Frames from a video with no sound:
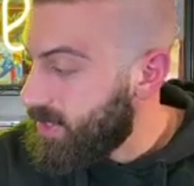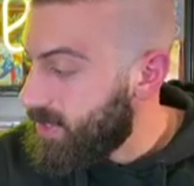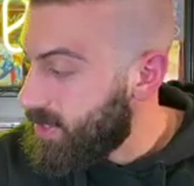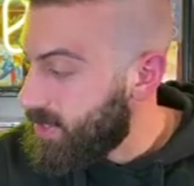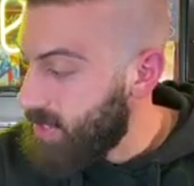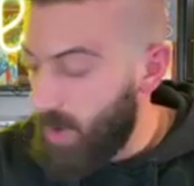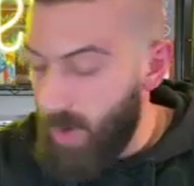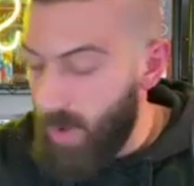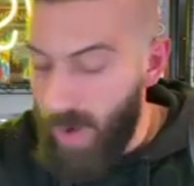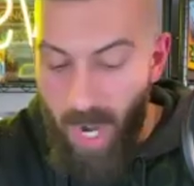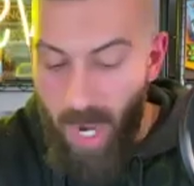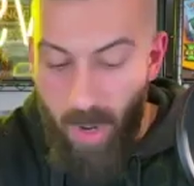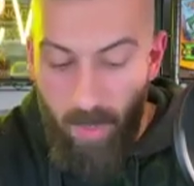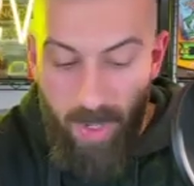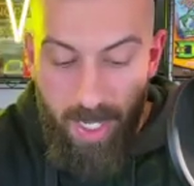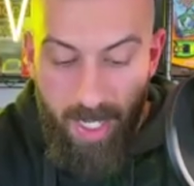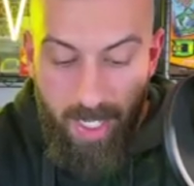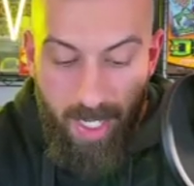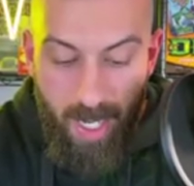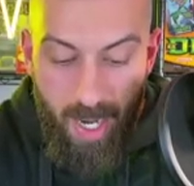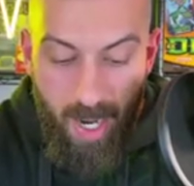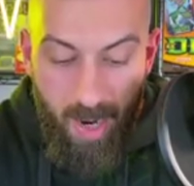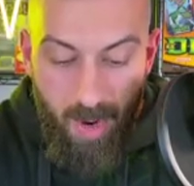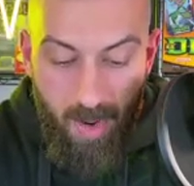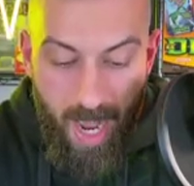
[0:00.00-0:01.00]
So here we
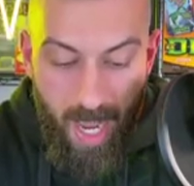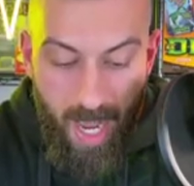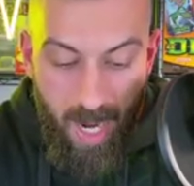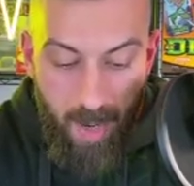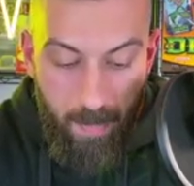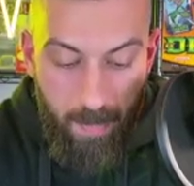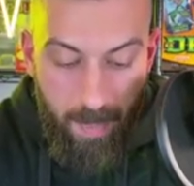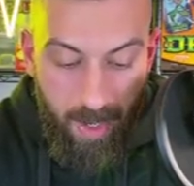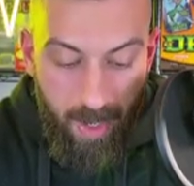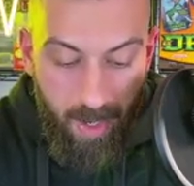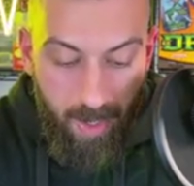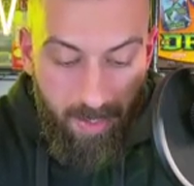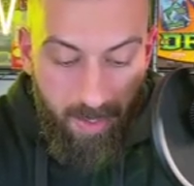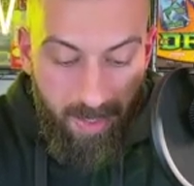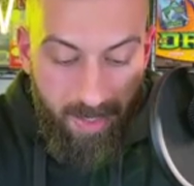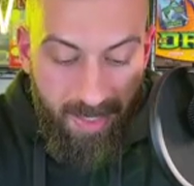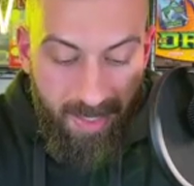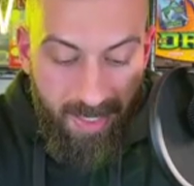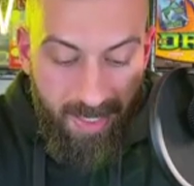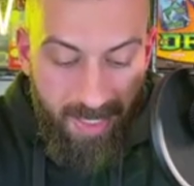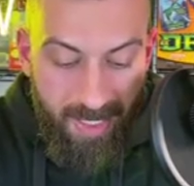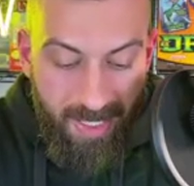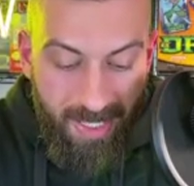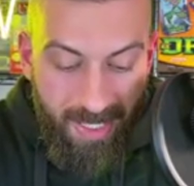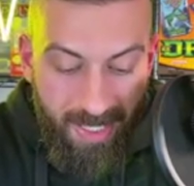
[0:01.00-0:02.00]
go, Annabelle.
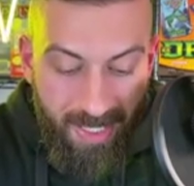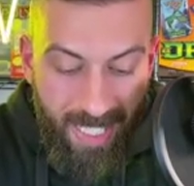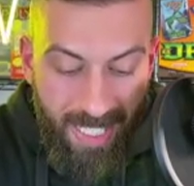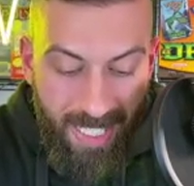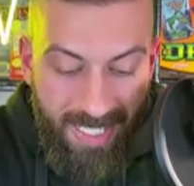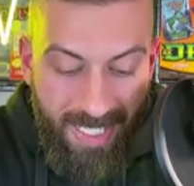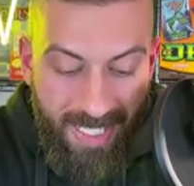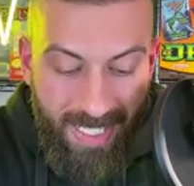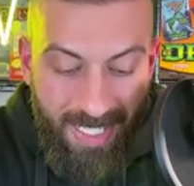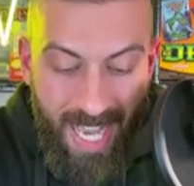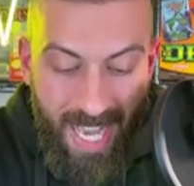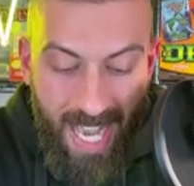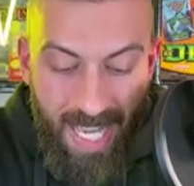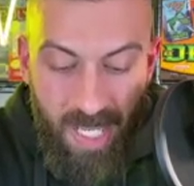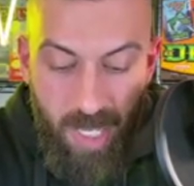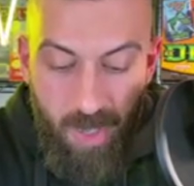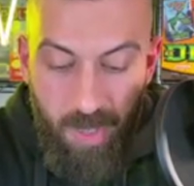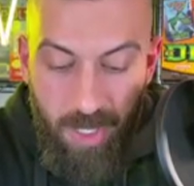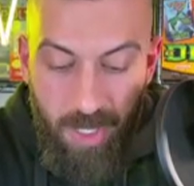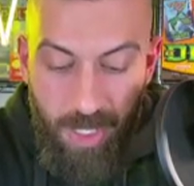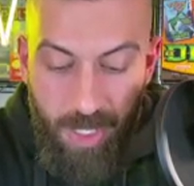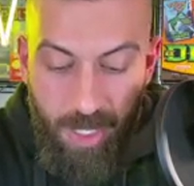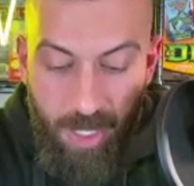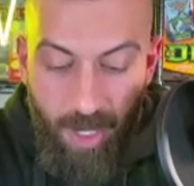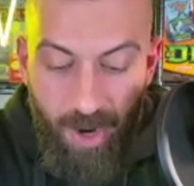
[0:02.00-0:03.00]
Let's get you a
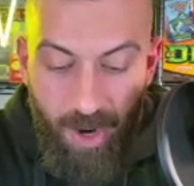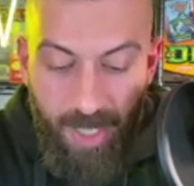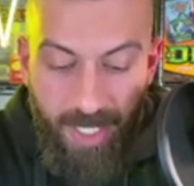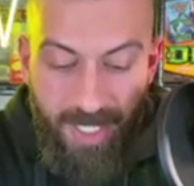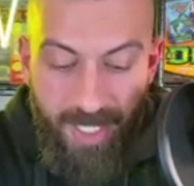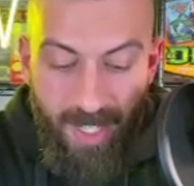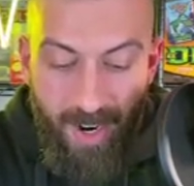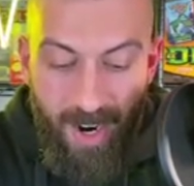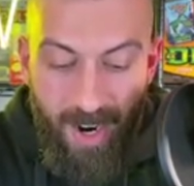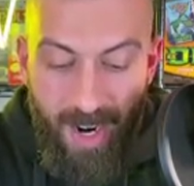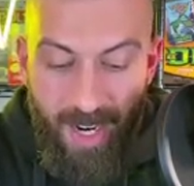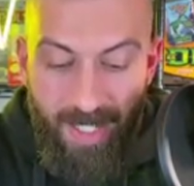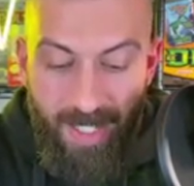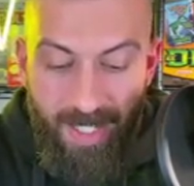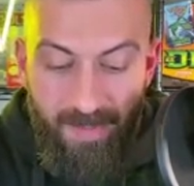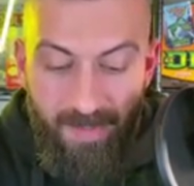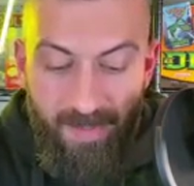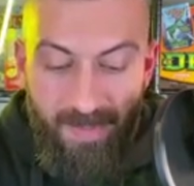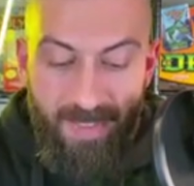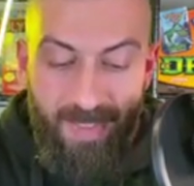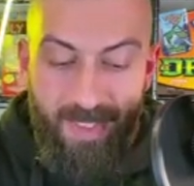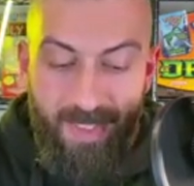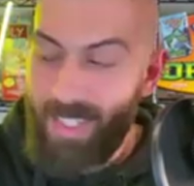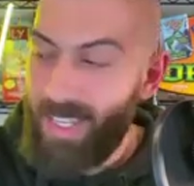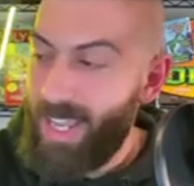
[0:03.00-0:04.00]
Charizard
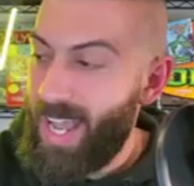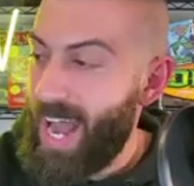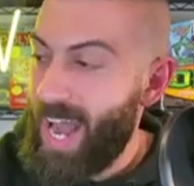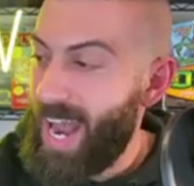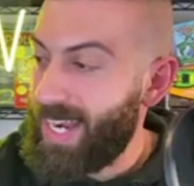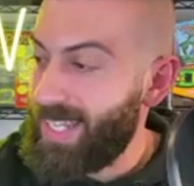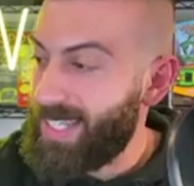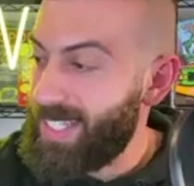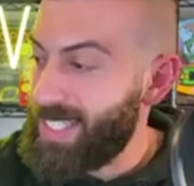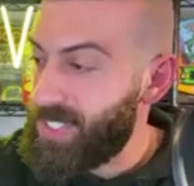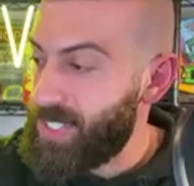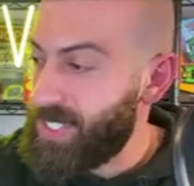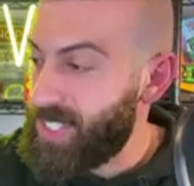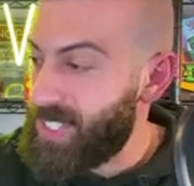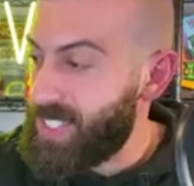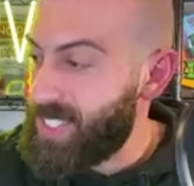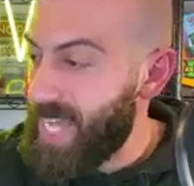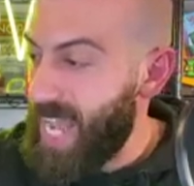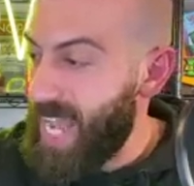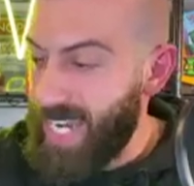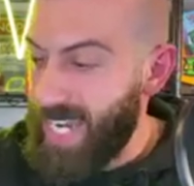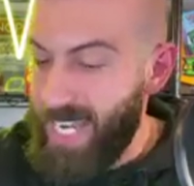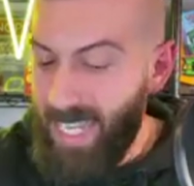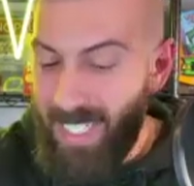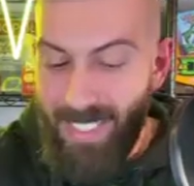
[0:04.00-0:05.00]
out of this
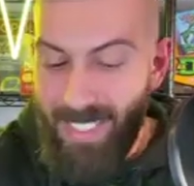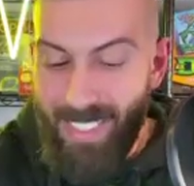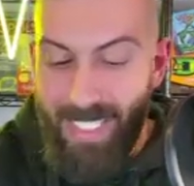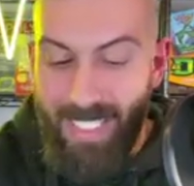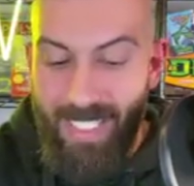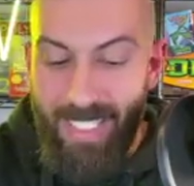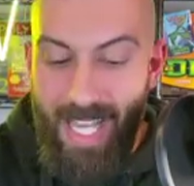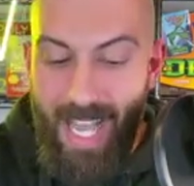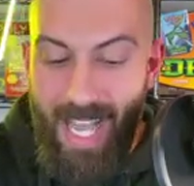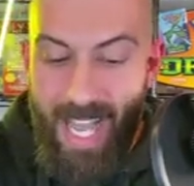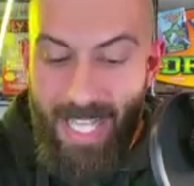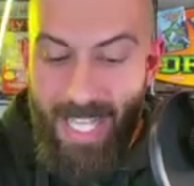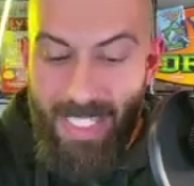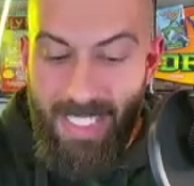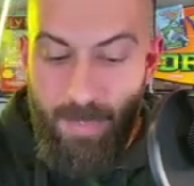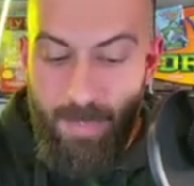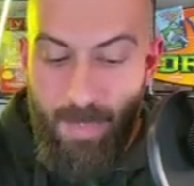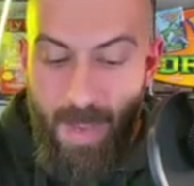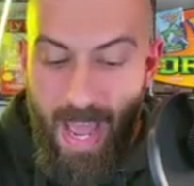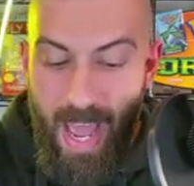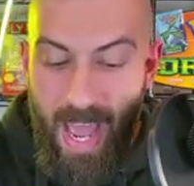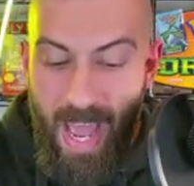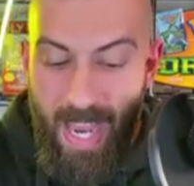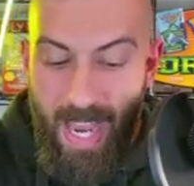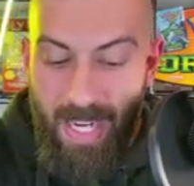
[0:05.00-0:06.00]
second to last
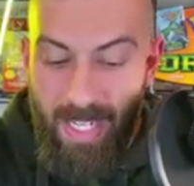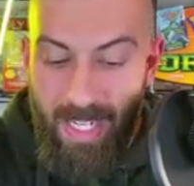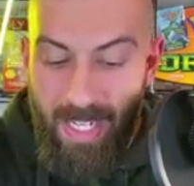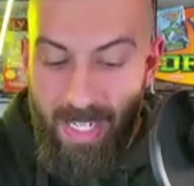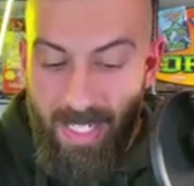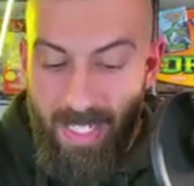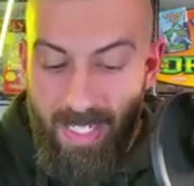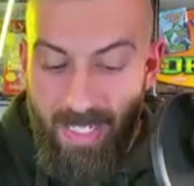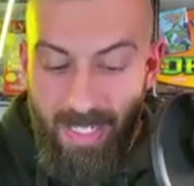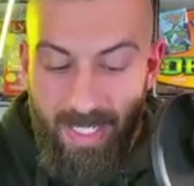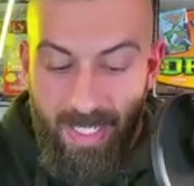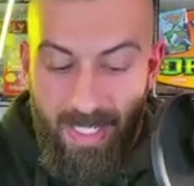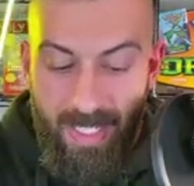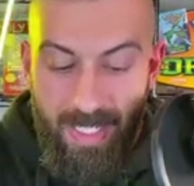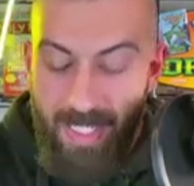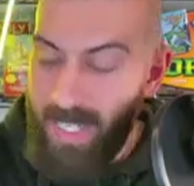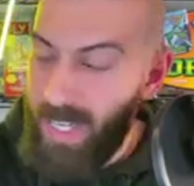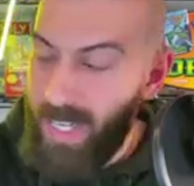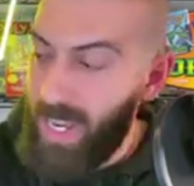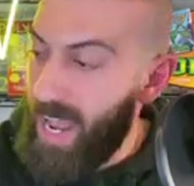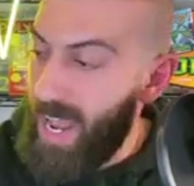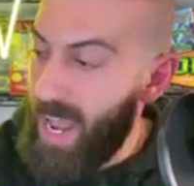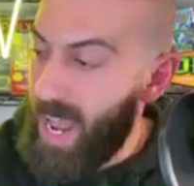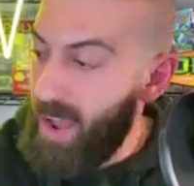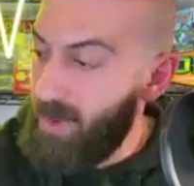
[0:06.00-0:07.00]
pack.
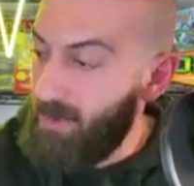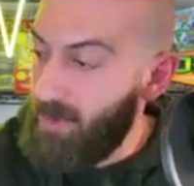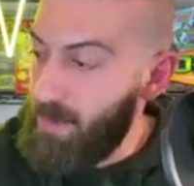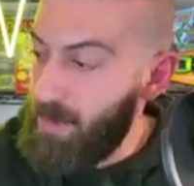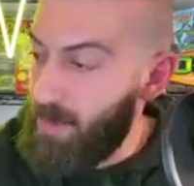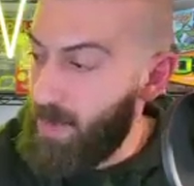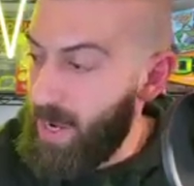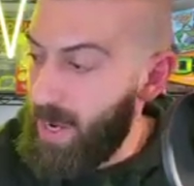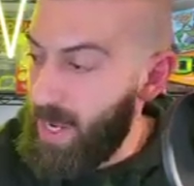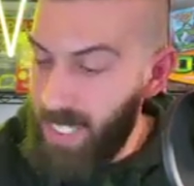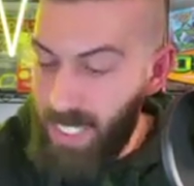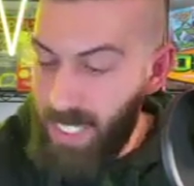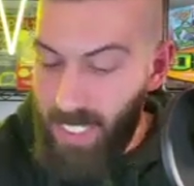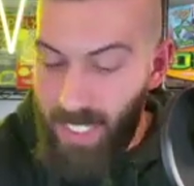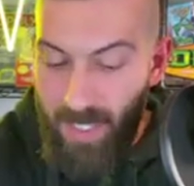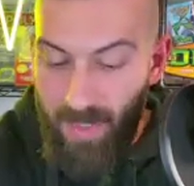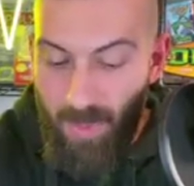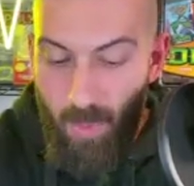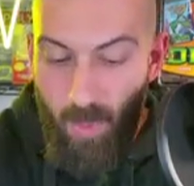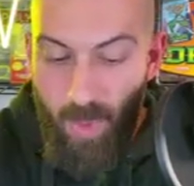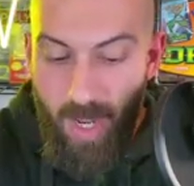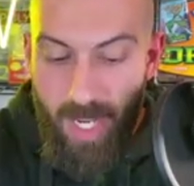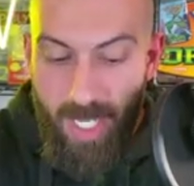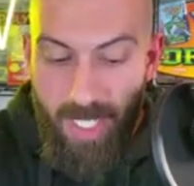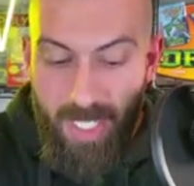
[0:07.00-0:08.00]
Everybody
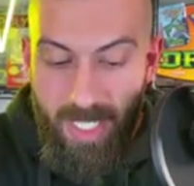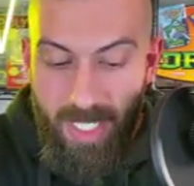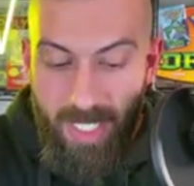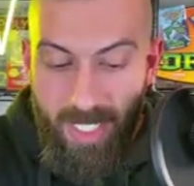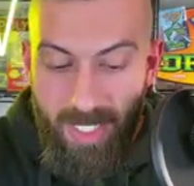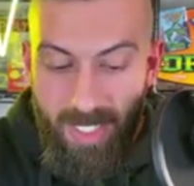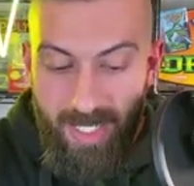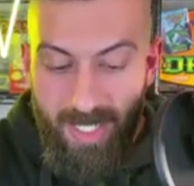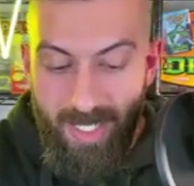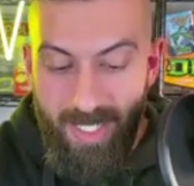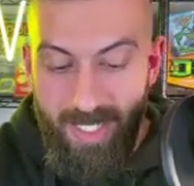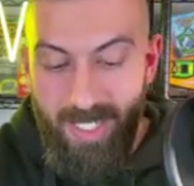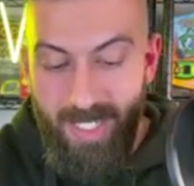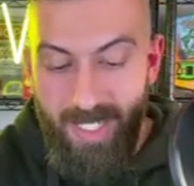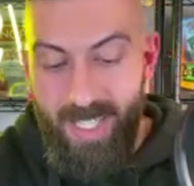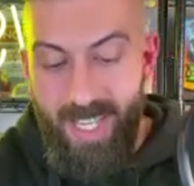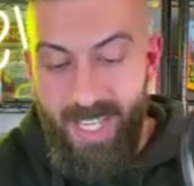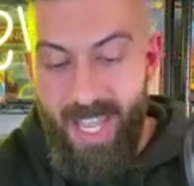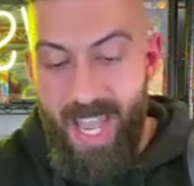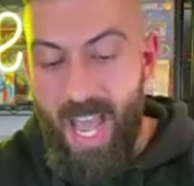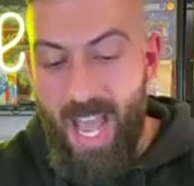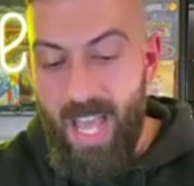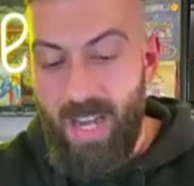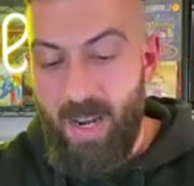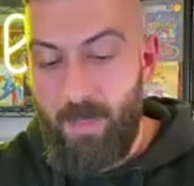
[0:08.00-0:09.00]
wish
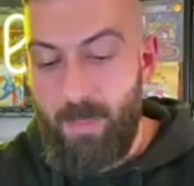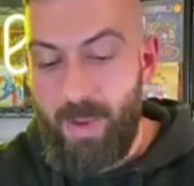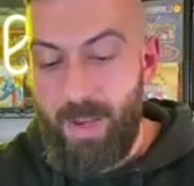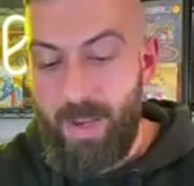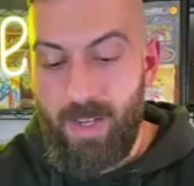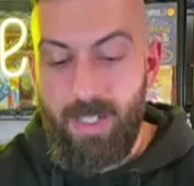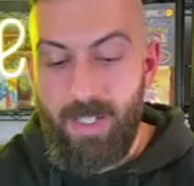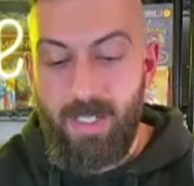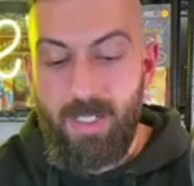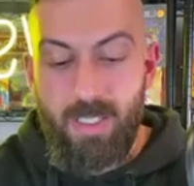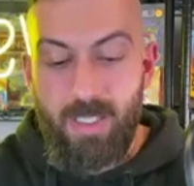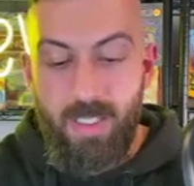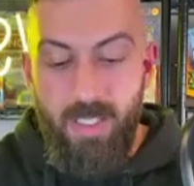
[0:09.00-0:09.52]
Annabelle